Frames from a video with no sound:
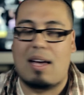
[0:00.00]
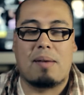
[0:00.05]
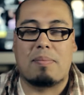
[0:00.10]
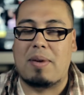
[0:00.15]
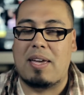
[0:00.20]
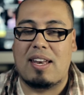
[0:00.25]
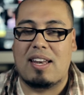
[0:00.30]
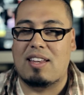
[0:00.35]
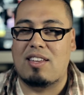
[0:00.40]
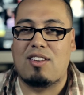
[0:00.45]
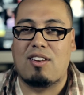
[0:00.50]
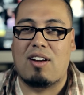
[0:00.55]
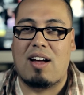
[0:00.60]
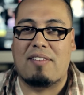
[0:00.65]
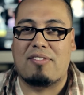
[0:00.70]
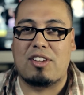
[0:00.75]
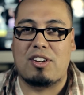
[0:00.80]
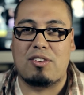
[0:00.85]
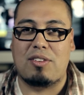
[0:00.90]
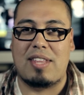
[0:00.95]
I'm kidding, you don't
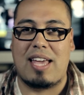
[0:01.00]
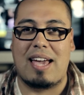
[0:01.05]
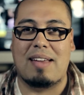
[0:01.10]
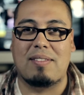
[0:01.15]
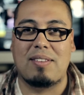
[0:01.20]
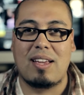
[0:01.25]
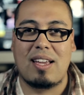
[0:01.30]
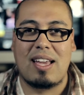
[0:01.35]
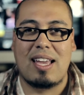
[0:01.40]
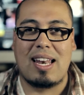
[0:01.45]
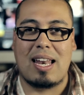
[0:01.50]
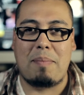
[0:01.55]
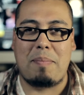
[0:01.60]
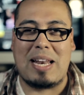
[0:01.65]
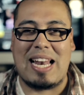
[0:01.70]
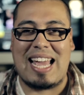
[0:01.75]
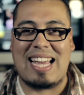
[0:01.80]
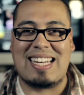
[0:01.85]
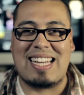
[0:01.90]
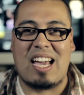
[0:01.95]
have to do that. Let
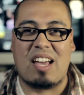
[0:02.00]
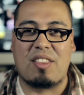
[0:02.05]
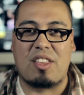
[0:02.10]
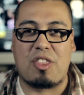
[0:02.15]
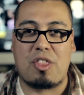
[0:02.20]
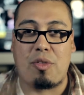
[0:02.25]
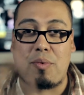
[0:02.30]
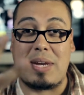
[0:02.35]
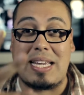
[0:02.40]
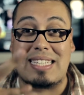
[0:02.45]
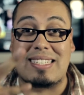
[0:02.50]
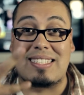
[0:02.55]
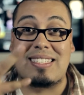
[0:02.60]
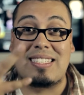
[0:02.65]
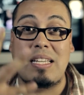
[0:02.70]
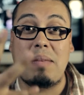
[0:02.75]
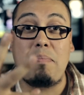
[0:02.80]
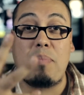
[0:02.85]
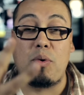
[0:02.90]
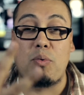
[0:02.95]
me lay down the three
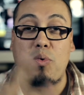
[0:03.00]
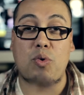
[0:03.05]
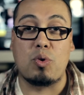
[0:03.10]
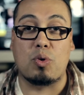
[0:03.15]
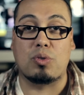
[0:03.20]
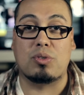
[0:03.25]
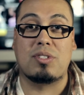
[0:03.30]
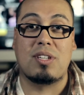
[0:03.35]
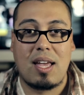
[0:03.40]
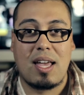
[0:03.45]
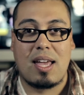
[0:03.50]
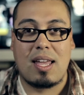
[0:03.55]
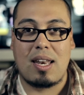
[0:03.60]
simple rules.